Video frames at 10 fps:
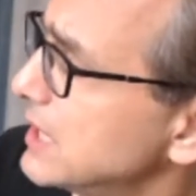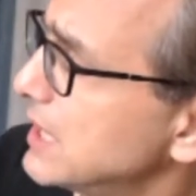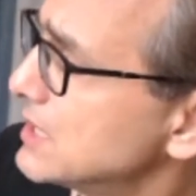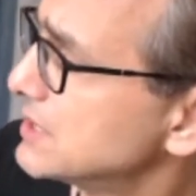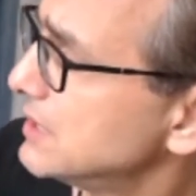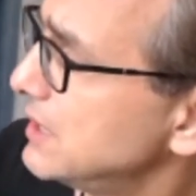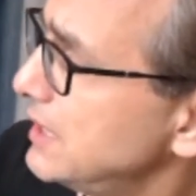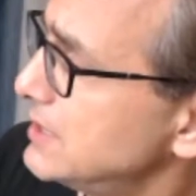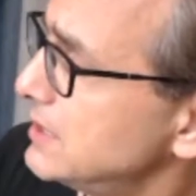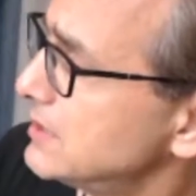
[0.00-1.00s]
Tchaikovsky
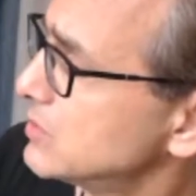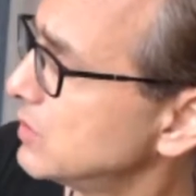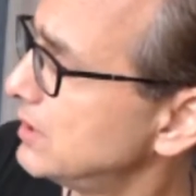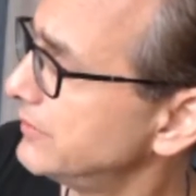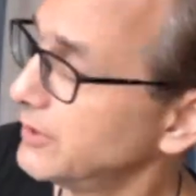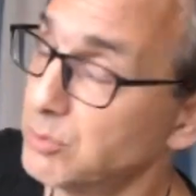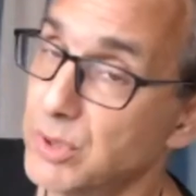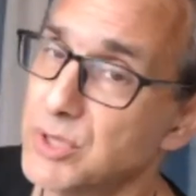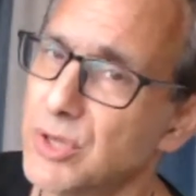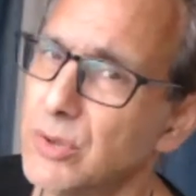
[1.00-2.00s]
1812
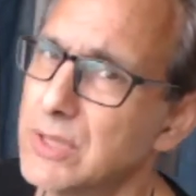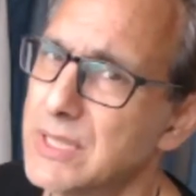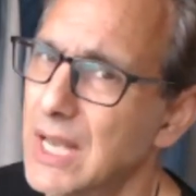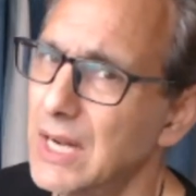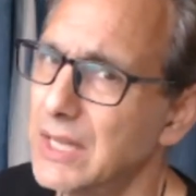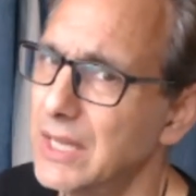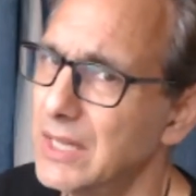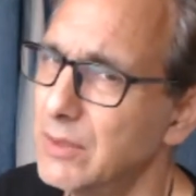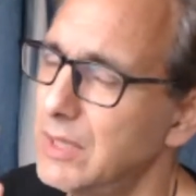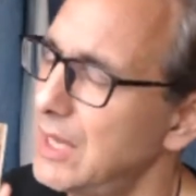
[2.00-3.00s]
Capriccio
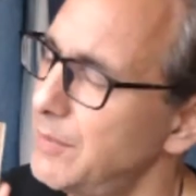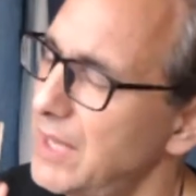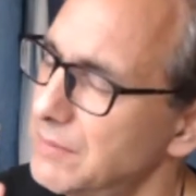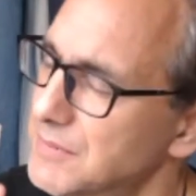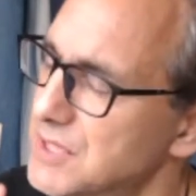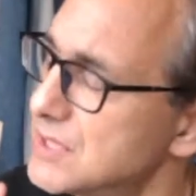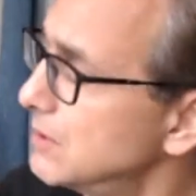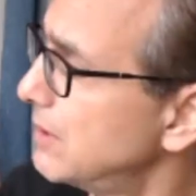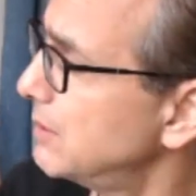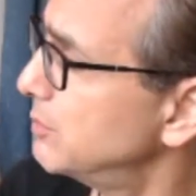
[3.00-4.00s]
Italian. Yeah, man, just
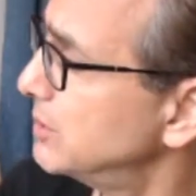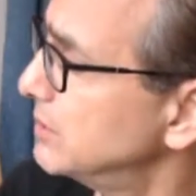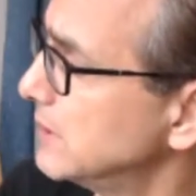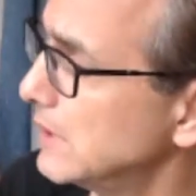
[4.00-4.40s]
incredible.